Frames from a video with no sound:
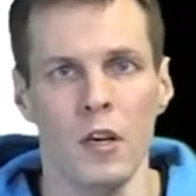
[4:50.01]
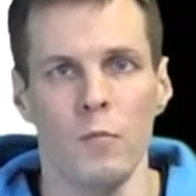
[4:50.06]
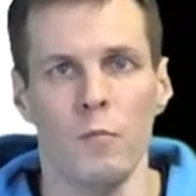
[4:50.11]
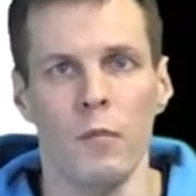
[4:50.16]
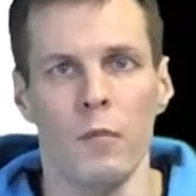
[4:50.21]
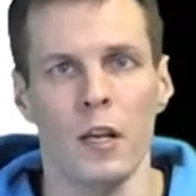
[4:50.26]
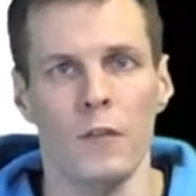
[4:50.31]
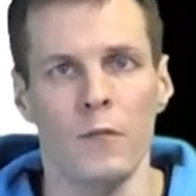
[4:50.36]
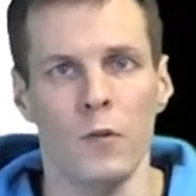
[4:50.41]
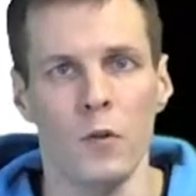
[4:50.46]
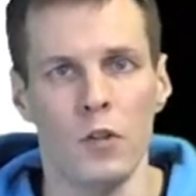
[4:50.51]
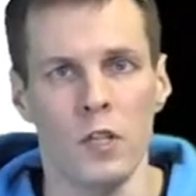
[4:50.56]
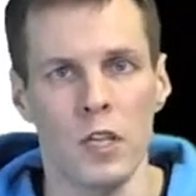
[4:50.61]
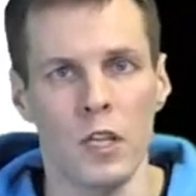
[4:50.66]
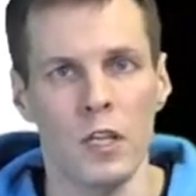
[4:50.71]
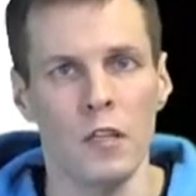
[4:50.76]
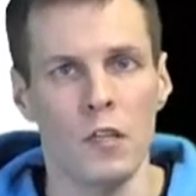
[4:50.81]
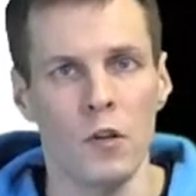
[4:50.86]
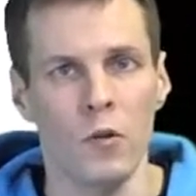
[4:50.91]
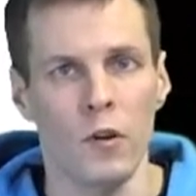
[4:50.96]
But if you
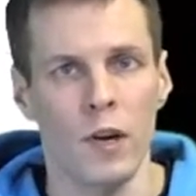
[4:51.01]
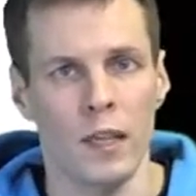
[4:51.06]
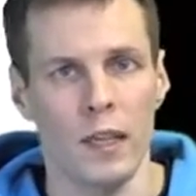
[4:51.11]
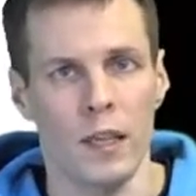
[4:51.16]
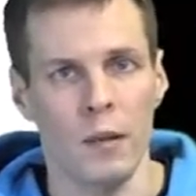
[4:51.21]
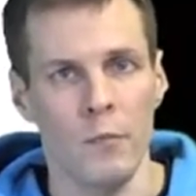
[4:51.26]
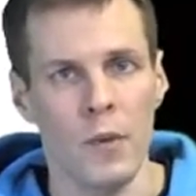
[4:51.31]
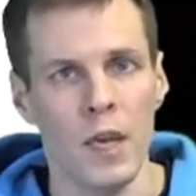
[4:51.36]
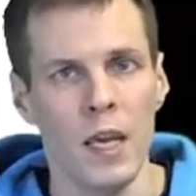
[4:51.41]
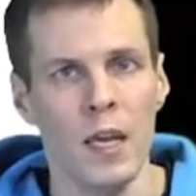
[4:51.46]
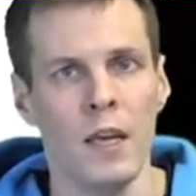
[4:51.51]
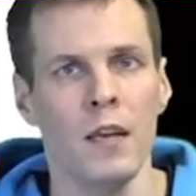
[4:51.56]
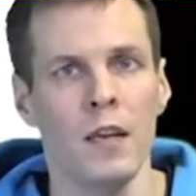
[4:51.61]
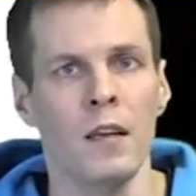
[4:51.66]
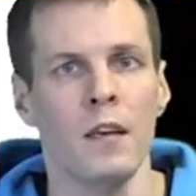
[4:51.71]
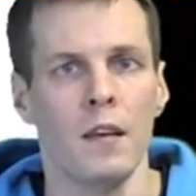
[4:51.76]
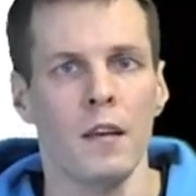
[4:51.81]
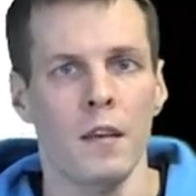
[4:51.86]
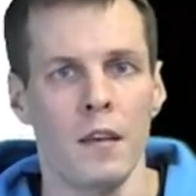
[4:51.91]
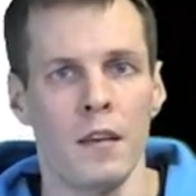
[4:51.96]
just look at the mean,
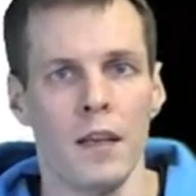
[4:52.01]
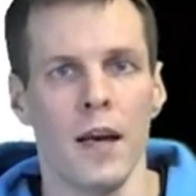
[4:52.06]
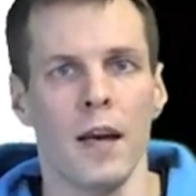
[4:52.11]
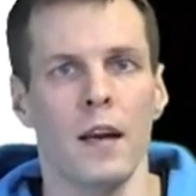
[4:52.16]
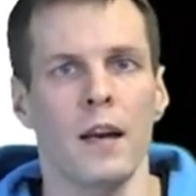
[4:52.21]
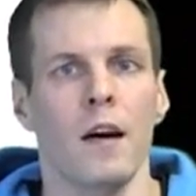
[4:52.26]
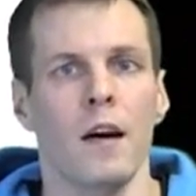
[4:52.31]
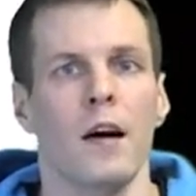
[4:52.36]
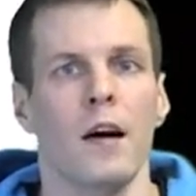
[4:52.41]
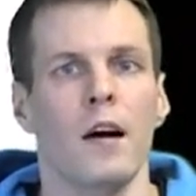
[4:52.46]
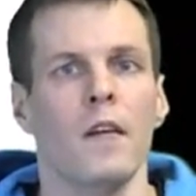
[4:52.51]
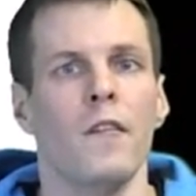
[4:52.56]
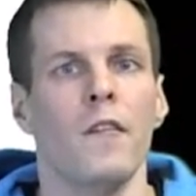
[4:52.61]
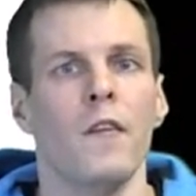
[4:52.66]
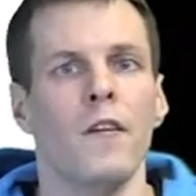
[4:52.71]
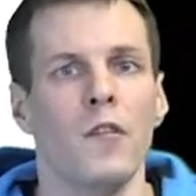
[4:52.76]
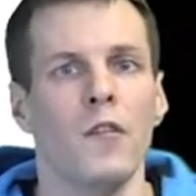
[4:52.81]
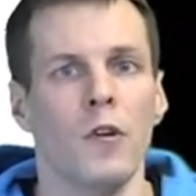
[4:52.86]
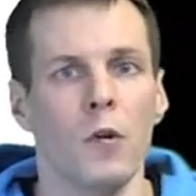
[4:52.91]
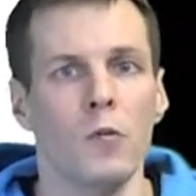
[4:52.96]
then
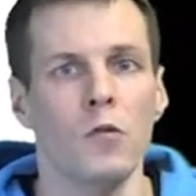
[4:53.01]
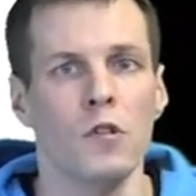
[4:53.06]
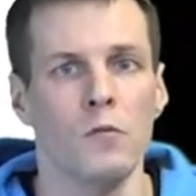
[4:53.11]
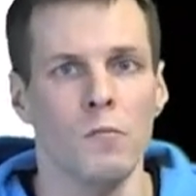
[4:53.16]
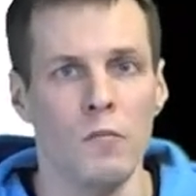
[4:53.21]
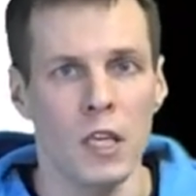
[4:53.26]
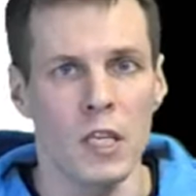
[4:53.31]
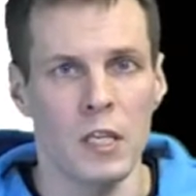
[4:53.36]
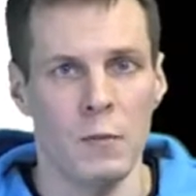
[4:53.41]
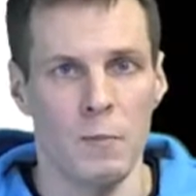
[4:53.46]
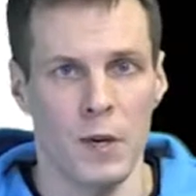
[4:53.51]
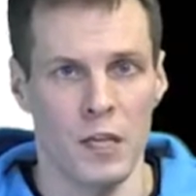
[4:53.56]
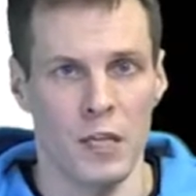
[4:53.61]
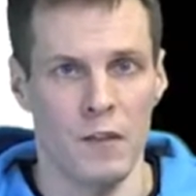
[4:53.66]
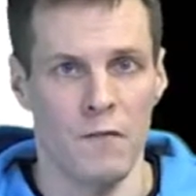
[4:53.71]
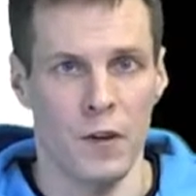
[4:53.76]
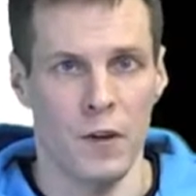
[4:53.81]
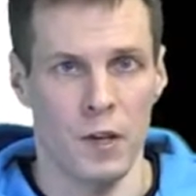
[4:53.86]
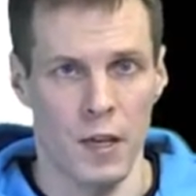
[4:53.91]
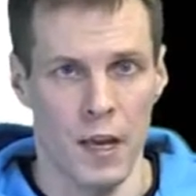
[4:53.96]
those
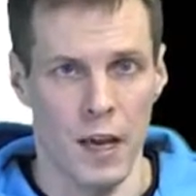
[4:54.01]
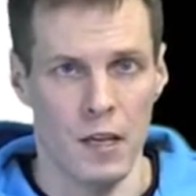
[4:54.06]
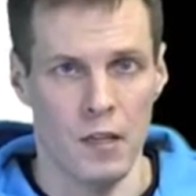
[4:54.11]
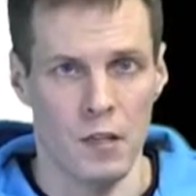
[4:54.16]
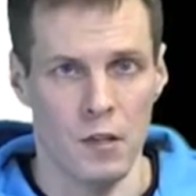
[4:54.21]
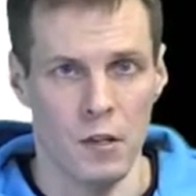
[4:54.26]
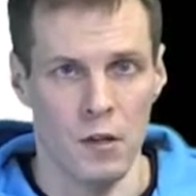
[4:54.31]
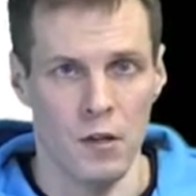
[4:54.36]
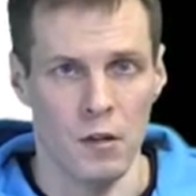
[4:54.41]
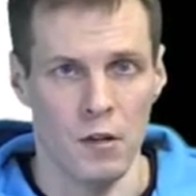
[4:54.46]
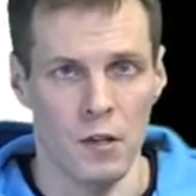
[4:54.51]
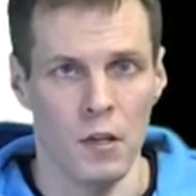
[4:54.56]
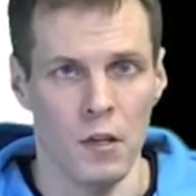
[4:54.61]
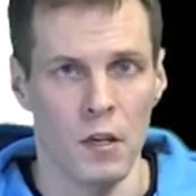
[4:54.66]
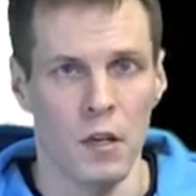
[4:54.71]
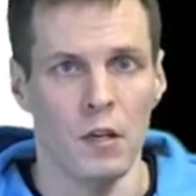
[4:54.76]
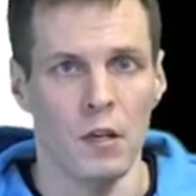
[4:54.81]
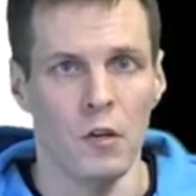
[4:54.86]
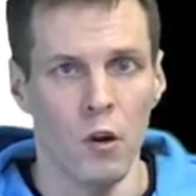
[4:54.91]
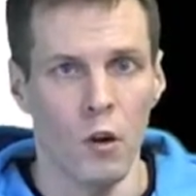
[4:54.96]
misspecifications
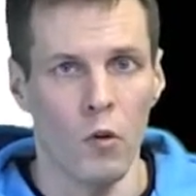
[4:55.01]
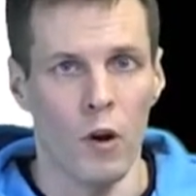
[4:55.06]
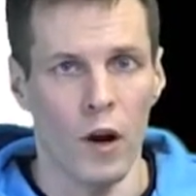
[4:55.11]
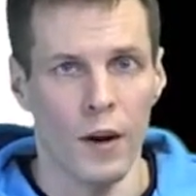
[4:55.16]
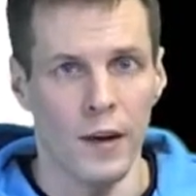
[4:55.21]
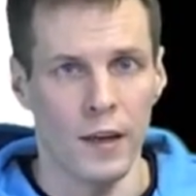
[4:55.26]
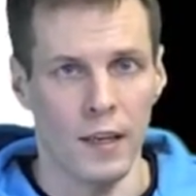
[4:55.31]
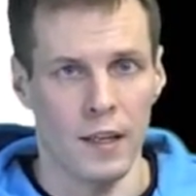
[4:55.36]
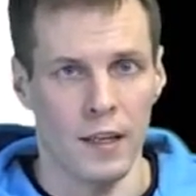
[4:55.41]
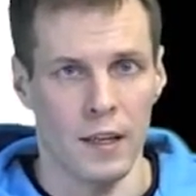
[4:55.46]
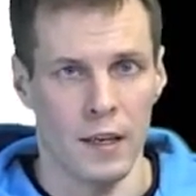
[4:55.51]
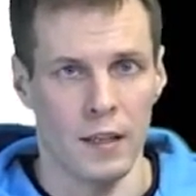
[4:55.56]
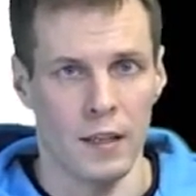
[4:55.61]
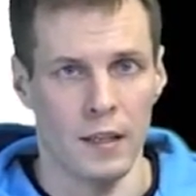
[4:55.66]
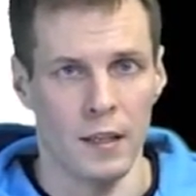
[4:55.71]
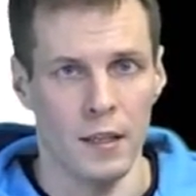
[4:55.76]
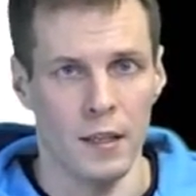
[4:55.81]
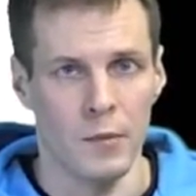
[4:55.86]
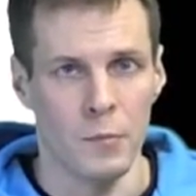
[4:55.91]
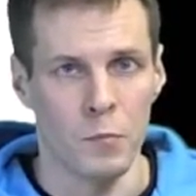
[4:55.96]
go
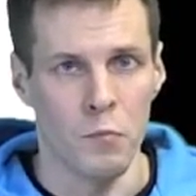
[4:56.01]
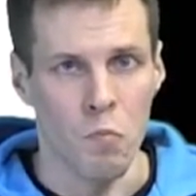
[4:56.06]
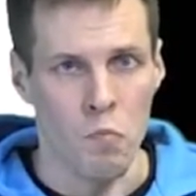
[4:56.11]
undetected.